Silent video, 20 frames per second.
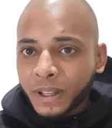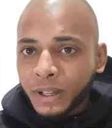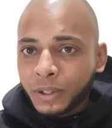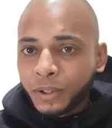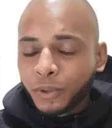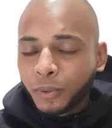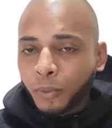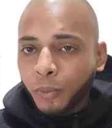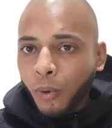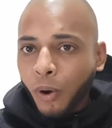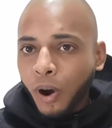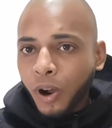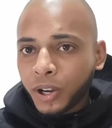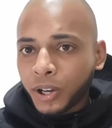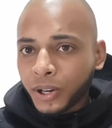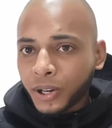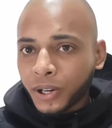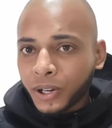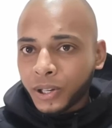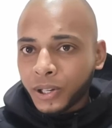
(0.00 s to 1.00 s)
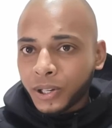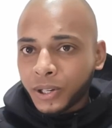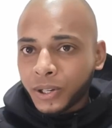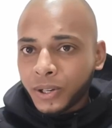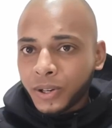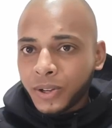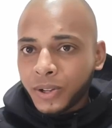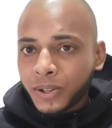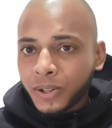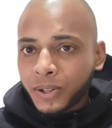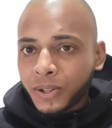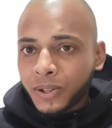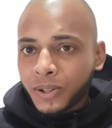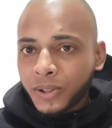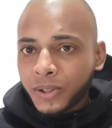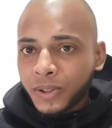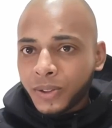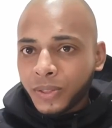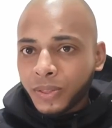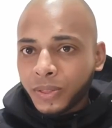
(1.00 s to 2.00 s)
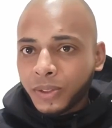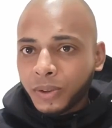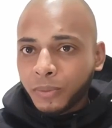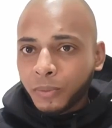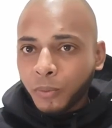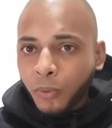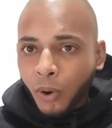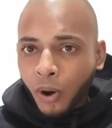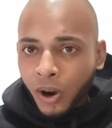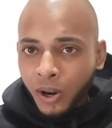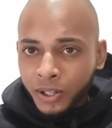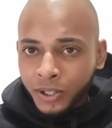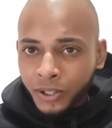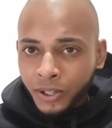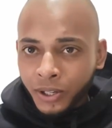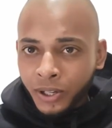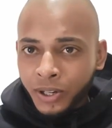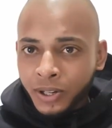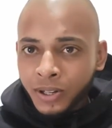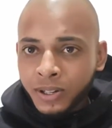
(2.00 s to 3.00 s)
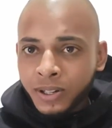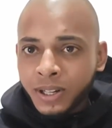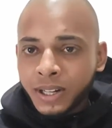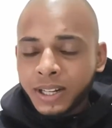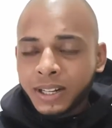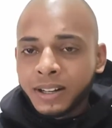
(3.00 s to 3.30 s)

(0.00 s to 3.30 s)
The water. The water